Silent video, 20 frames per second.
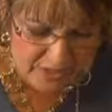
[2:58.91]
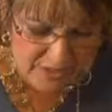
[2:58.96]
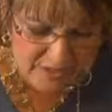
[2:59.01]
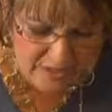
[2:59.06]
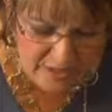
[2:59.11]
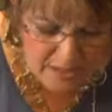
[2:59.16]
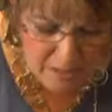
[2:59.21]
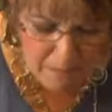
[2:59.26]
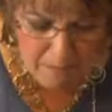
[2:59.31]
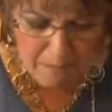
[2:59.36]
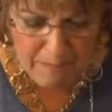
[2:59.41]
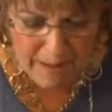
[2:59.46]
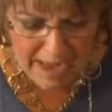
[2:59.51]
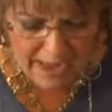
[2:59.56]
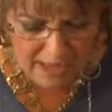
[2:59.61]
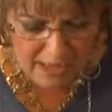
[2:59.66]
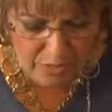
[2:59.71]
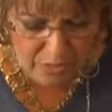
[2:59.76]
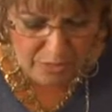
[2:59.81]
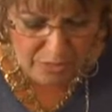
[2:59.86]
This is
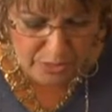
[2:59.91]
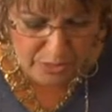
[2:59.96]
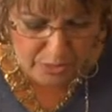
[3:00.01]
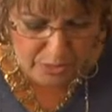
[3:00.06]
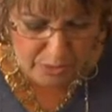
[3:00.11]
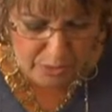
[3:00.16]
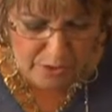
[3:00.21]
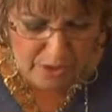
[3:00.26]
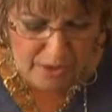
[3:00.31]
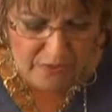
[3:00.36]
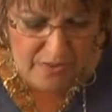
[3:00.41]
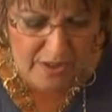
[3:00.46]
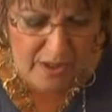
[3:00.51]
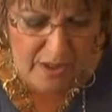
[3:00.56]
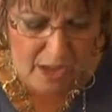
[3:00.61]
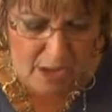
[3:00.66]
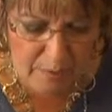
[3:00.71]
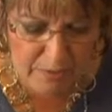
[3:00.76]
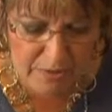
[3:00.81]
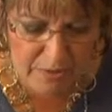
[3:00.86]
about 1/3 of a
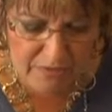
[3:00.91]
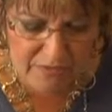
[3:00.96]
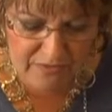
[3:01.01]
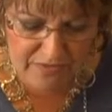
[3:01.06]
cup of the